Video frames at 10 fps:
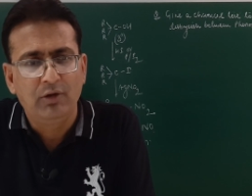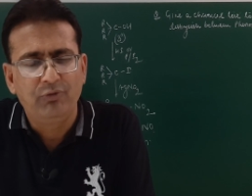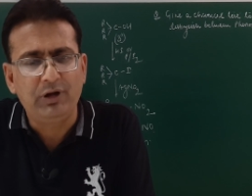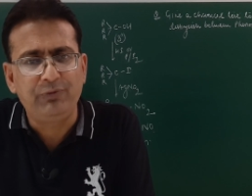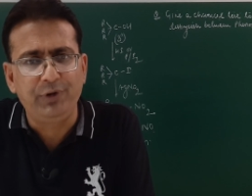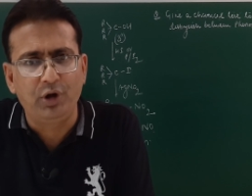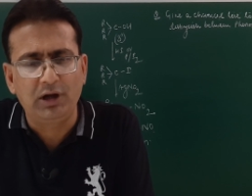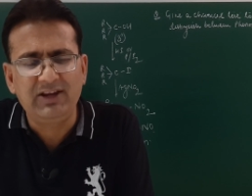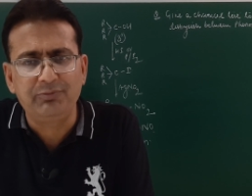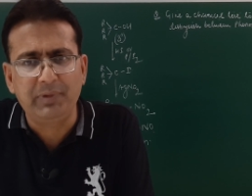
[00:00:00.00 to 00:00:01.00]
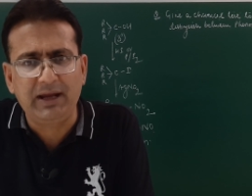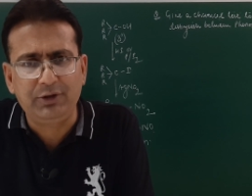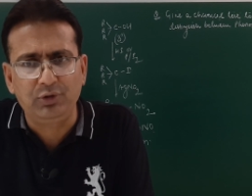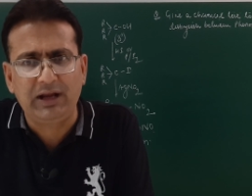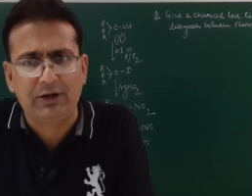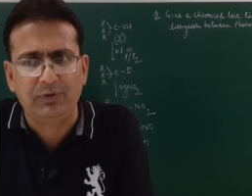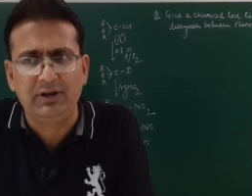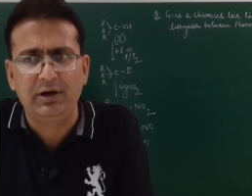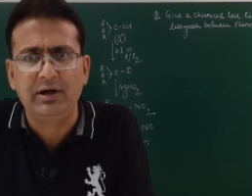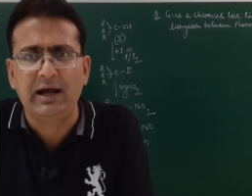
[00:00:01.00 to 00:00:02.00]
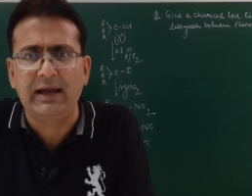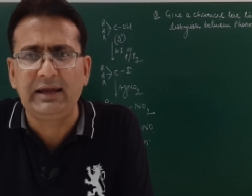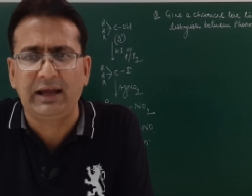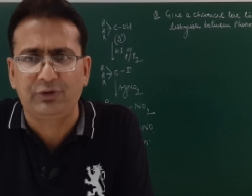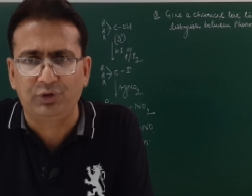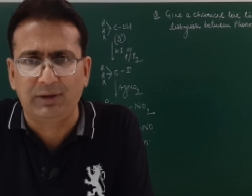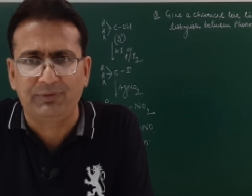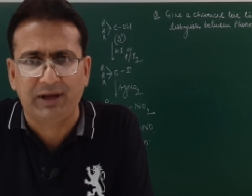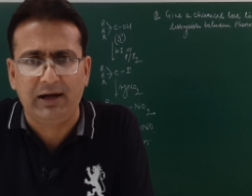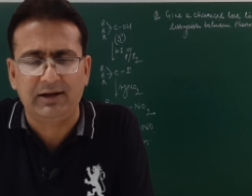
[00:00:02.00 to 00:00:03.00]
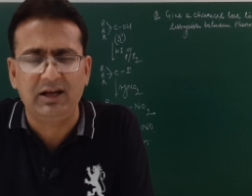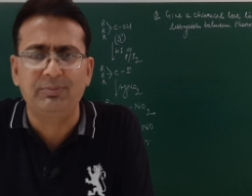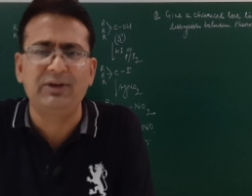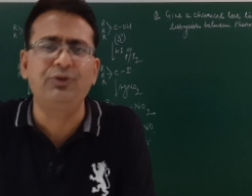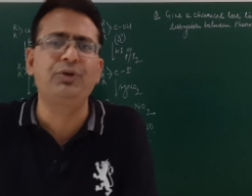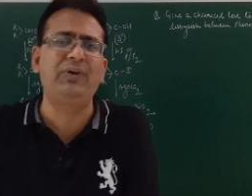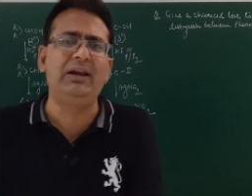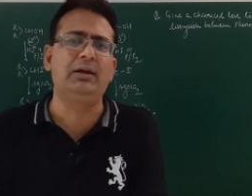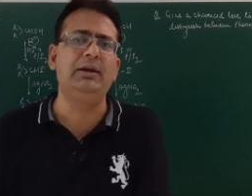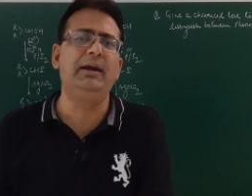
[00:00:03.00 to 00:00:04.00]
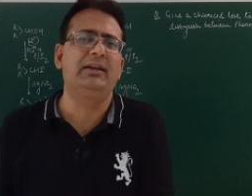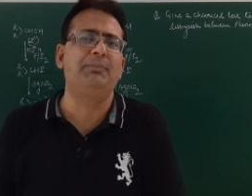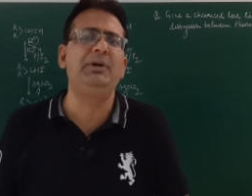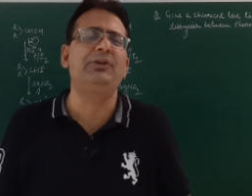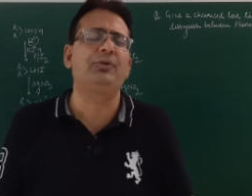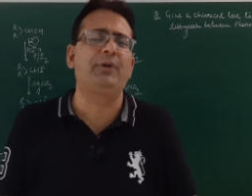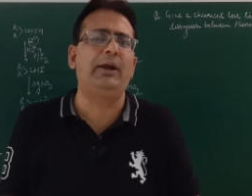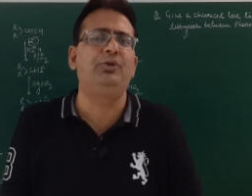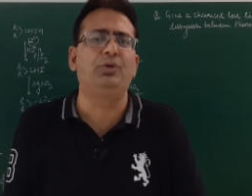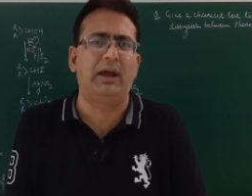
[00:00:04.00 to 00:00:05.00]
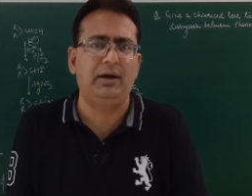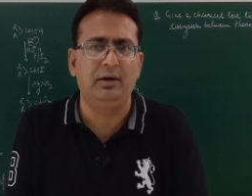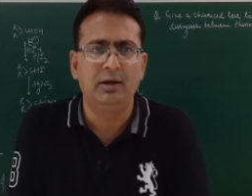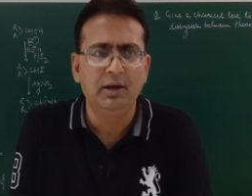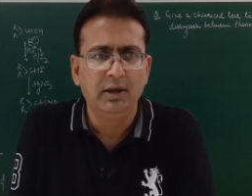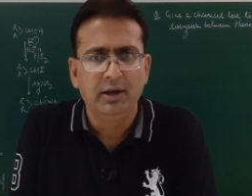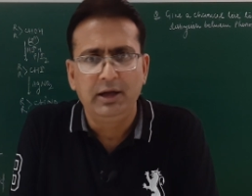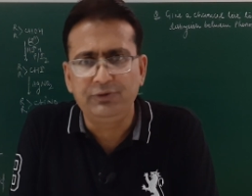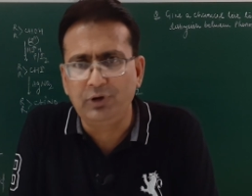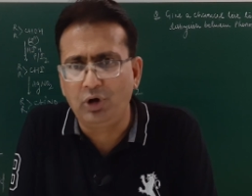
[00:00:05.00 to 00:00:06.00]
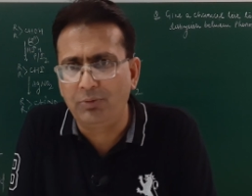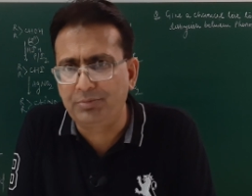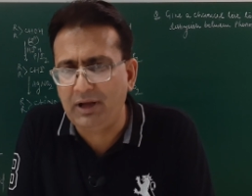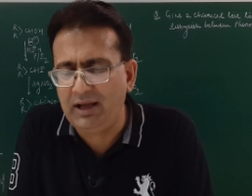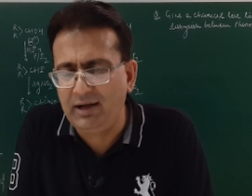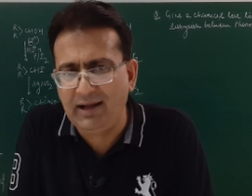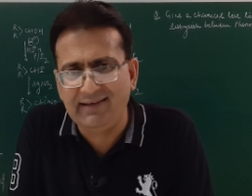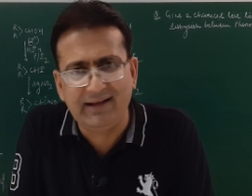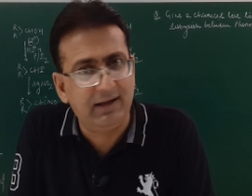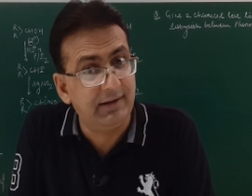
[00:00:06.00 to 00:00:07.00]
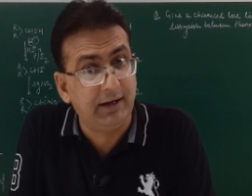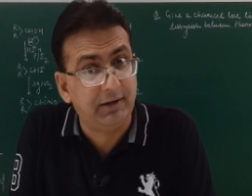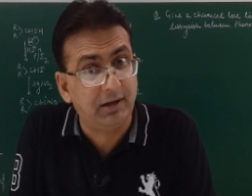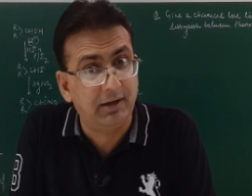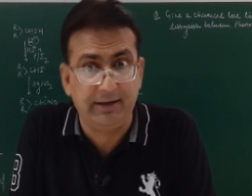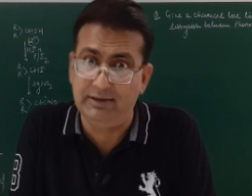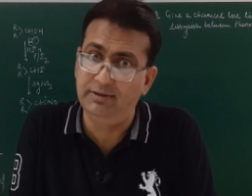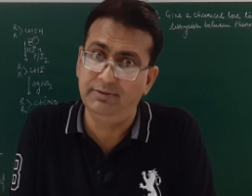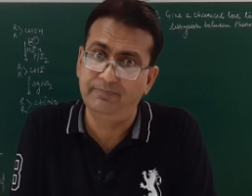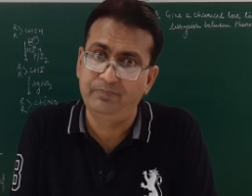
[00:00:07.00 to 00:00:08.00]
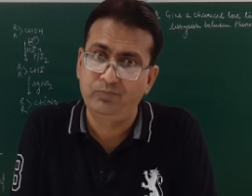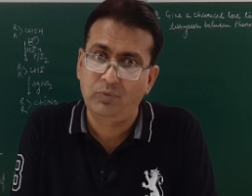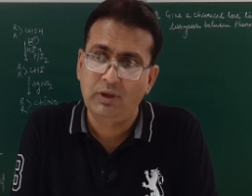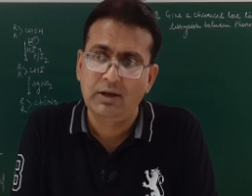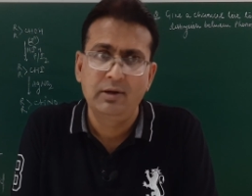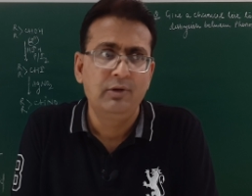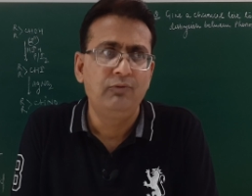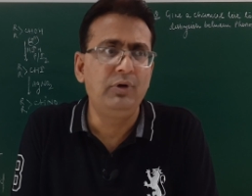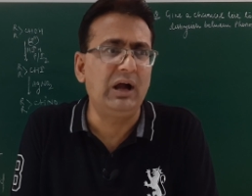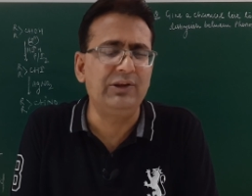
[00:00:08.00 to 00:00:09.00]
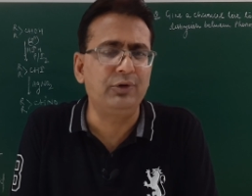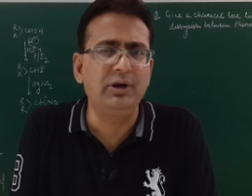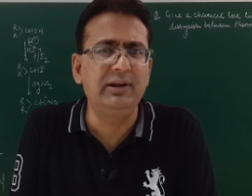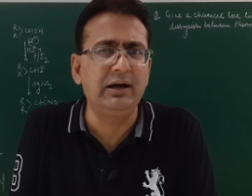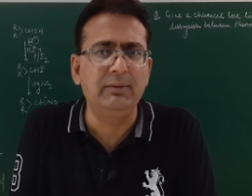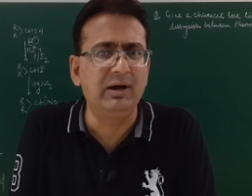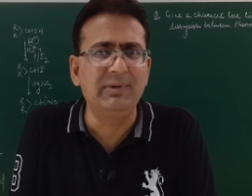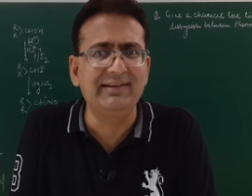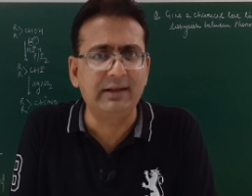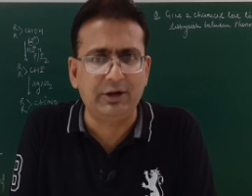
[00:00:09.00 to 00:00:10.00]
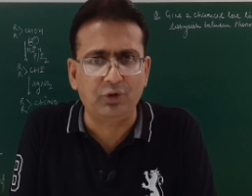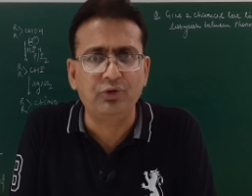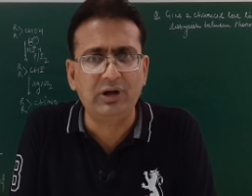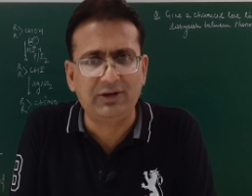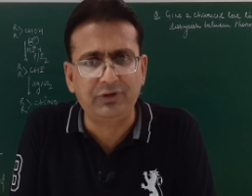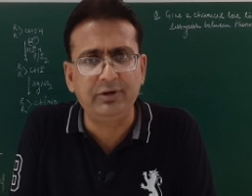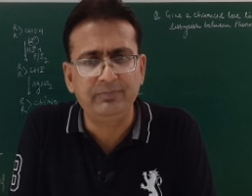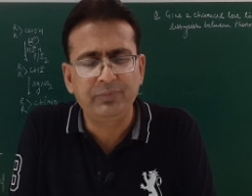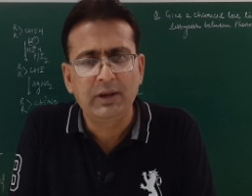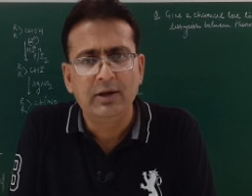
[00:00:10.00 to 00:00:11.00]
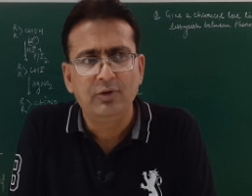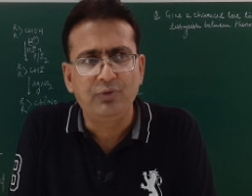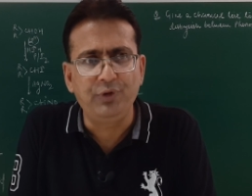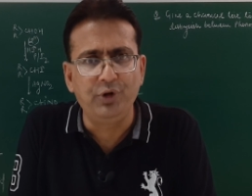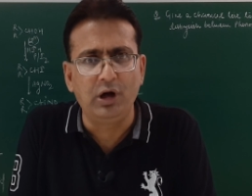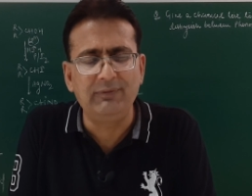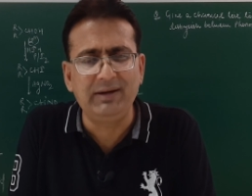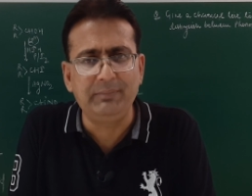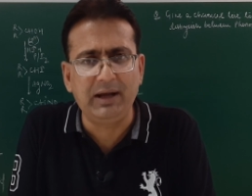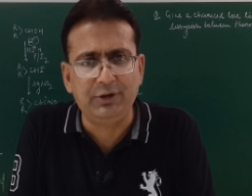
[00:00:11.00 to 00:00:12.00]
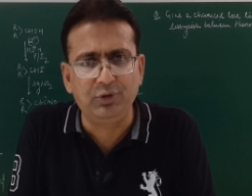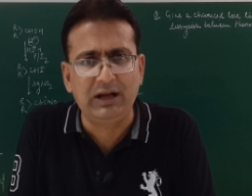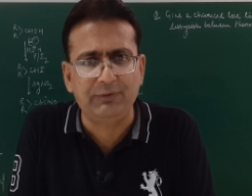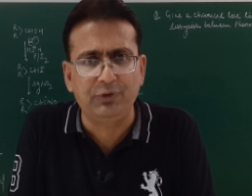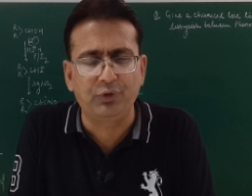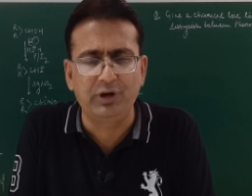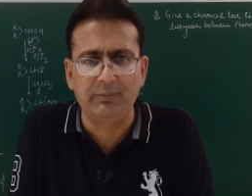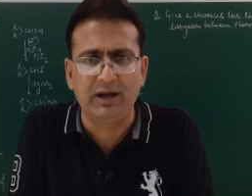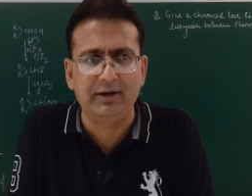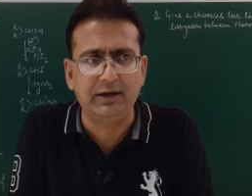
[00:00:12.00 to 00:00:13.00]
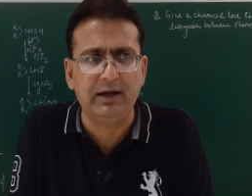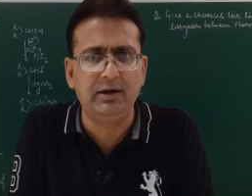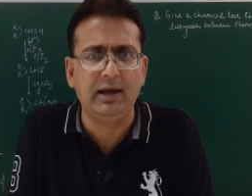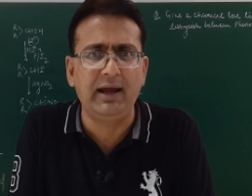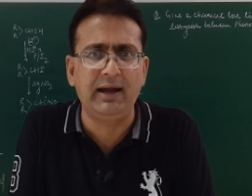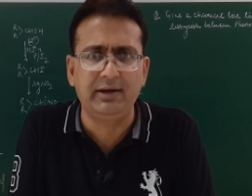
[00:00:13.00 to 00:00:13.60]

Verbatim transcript: When phenol is made to react with diazonium salt in presence of alkali at the pH of 9 to 10, it will obtain as a red color dye. We also did the Liebermann's nitroso reaction. Phenol when made to react with sodium nitrite and